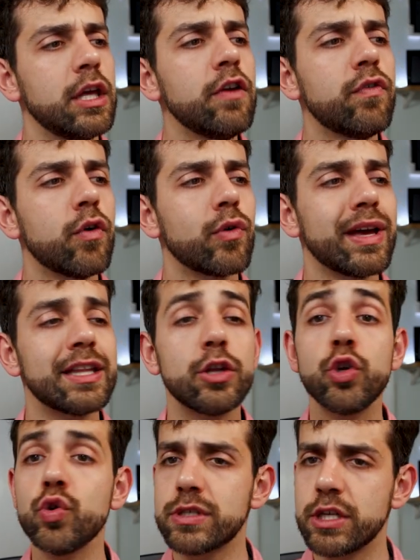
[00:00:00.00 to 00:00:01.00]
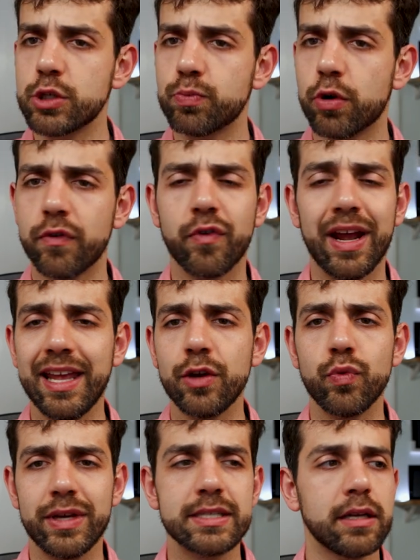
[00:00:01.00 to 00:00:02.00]
If you already use this port for
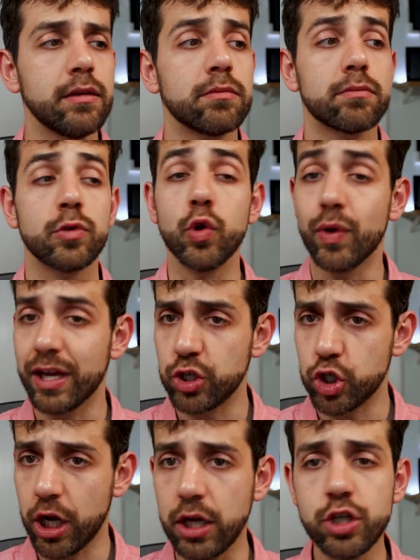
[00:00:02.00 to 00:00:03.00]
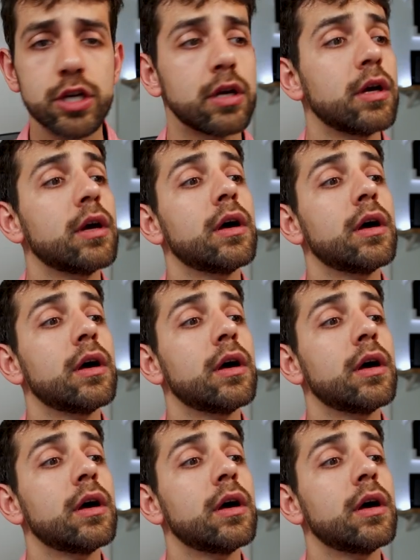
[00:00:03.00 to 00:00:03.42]
any reason, you can change.